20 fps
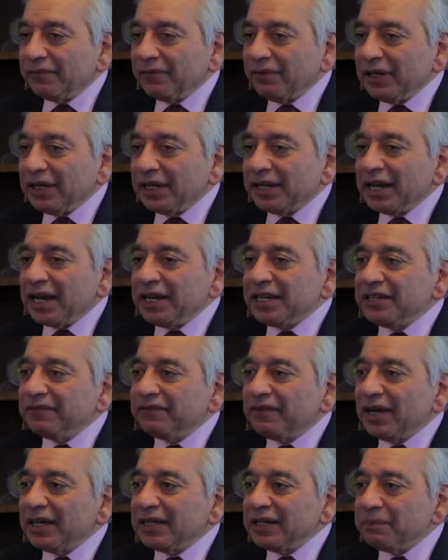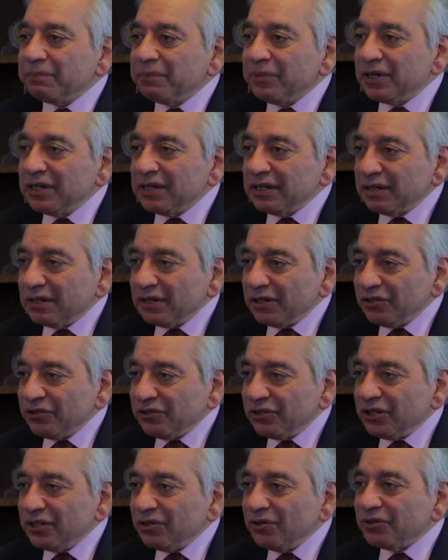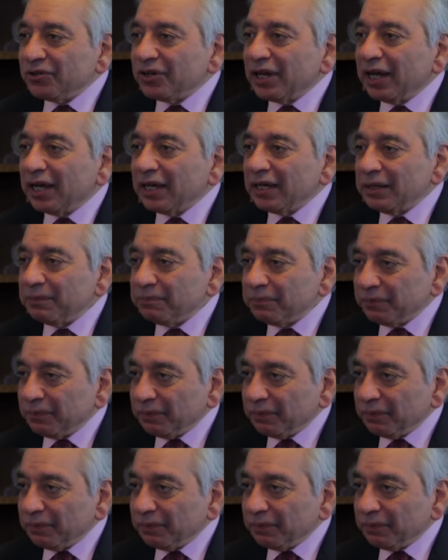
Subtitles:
we identify a particular genotype,